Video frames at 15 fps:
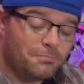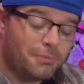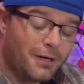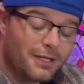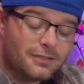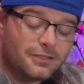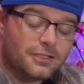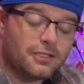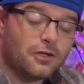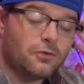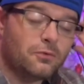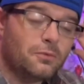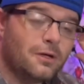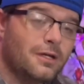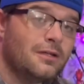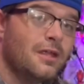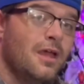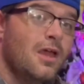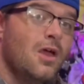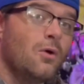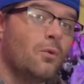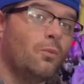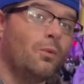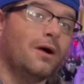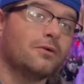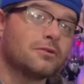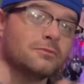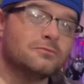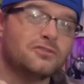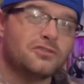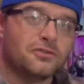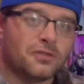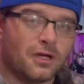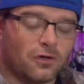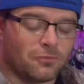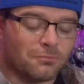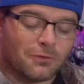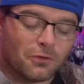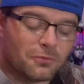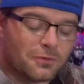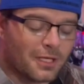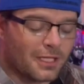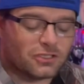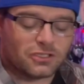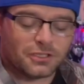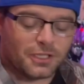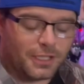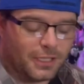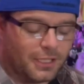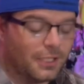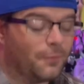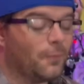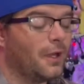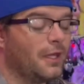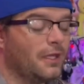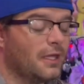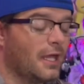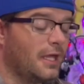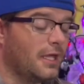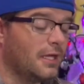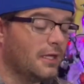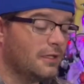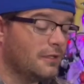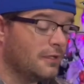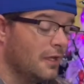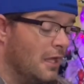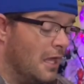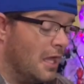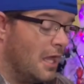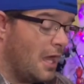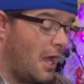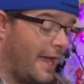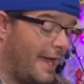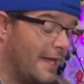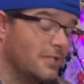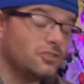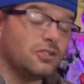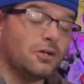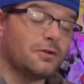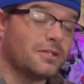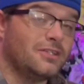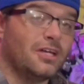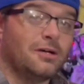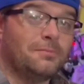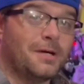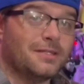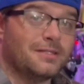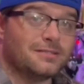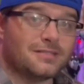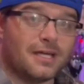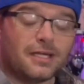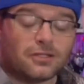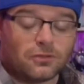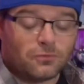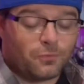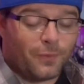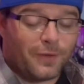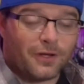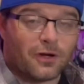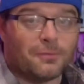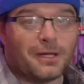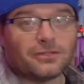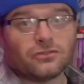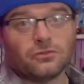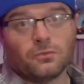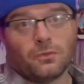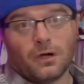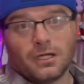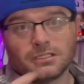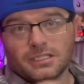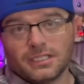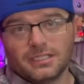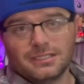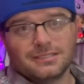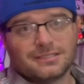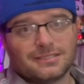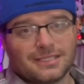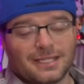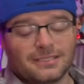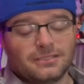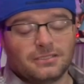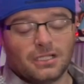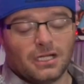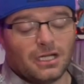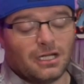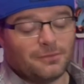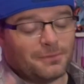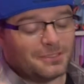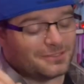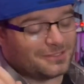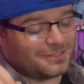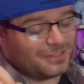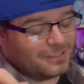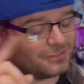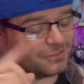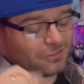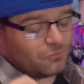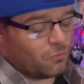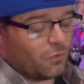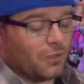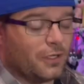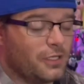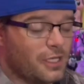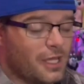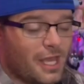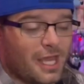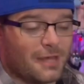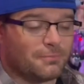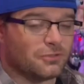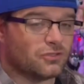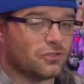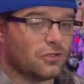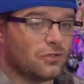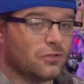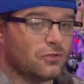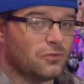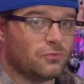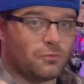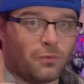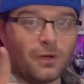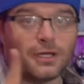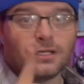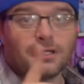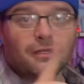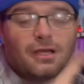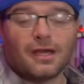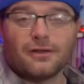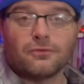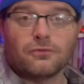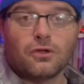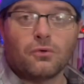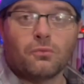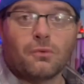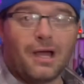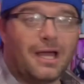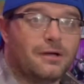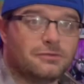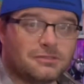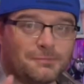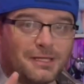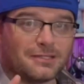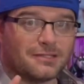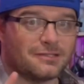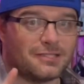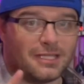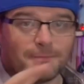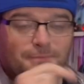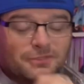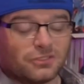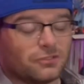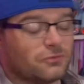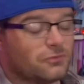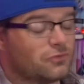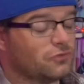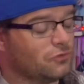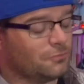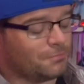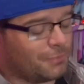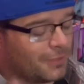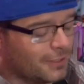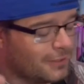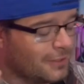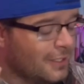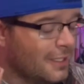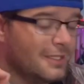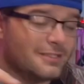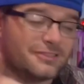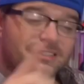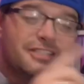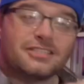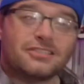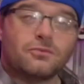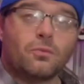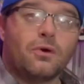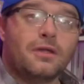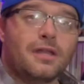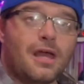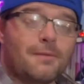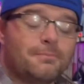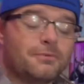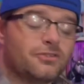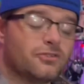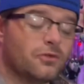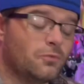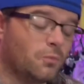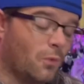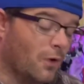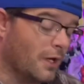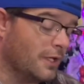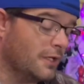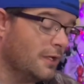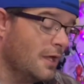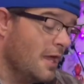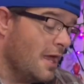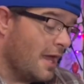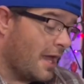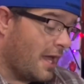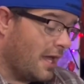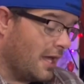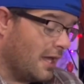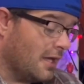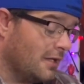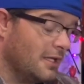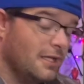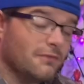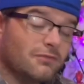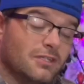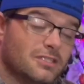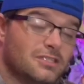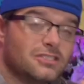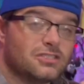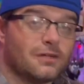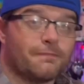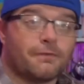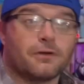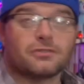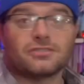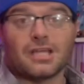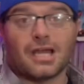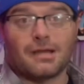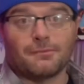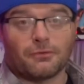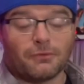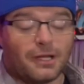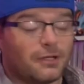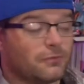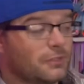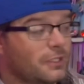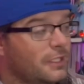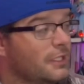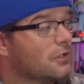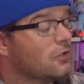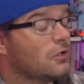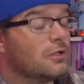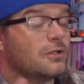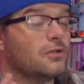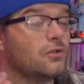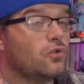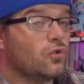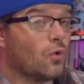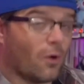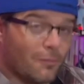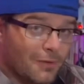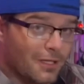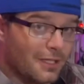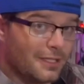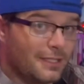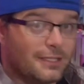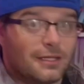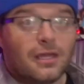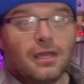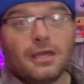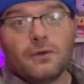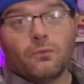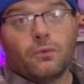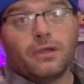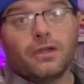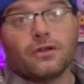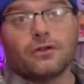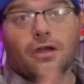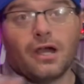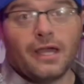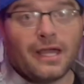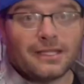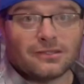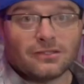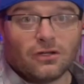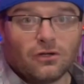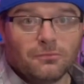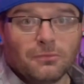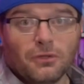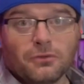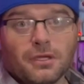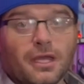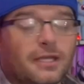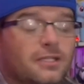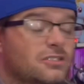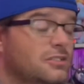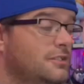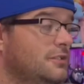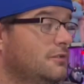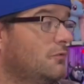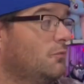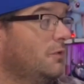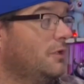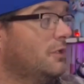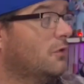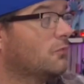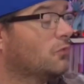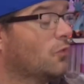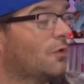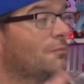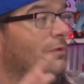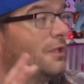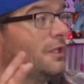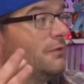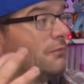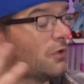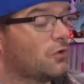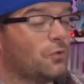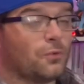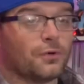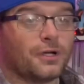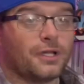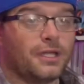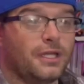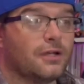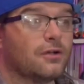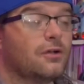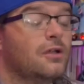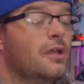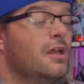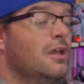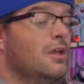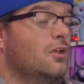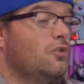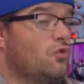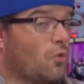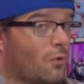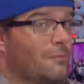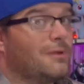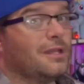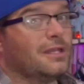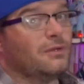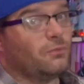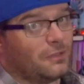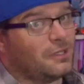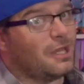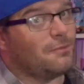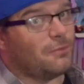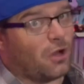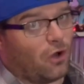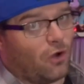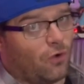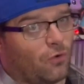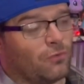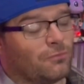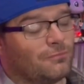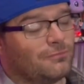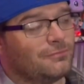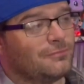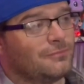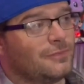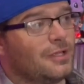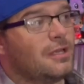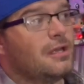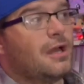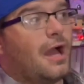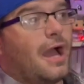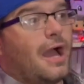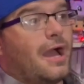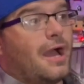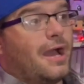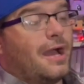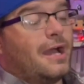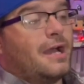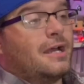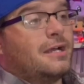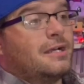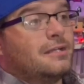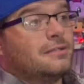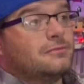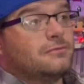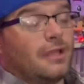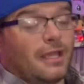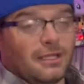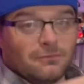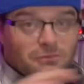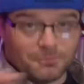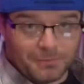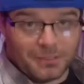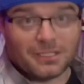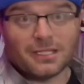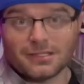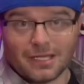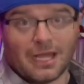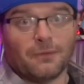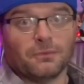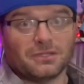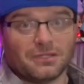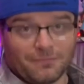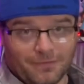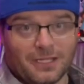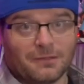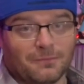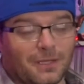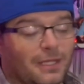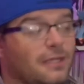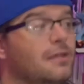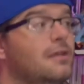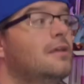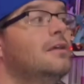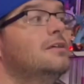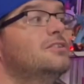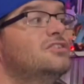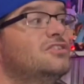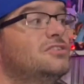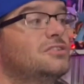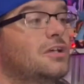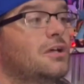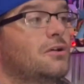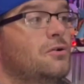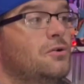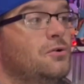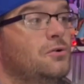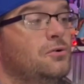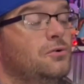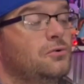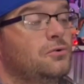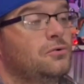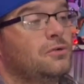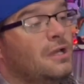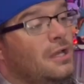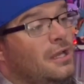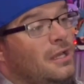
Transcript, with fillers: but you know what? Welcome to the home location anyway. And as y'all can tell by the title, we are about to watch Inside Job Season 1, Episode 1. I don't know why I was about to say Episode 2, but Season 1, Episode 1. And if this is your first time around here, normally we are not at the home location. We don't normally record here. Normally, when I'm home, I am spending time with the family. So